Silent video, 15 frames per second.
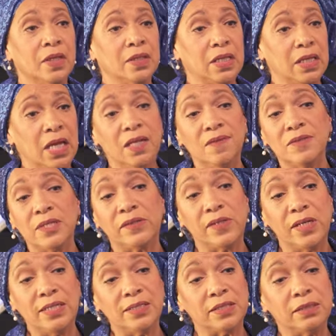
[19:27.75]
At the end of the
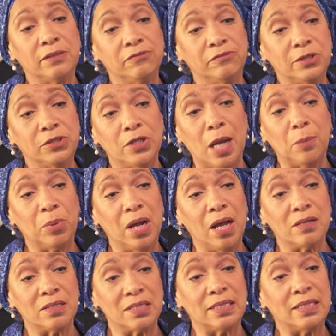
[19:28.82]
season, the French Opera
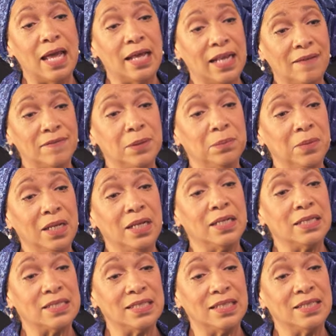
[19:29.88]
House did not have the money
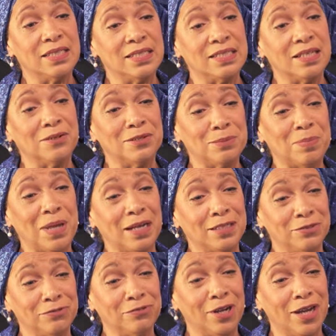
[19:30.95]
to send the singers back
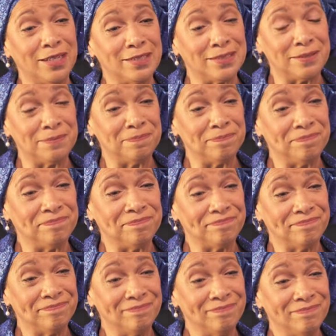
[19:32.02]
to France.
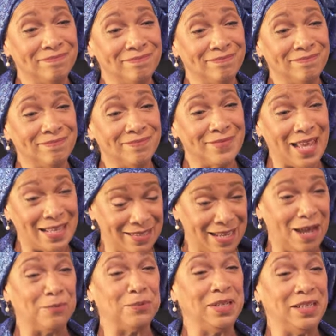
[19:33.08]
That's
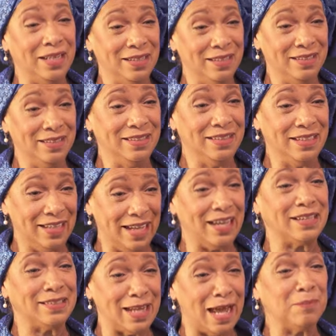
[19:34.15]
how we
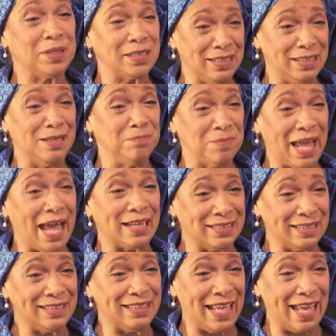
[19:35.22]
economically
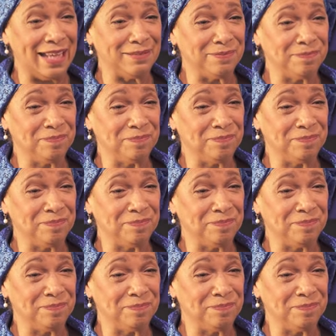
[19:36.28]
impacted that.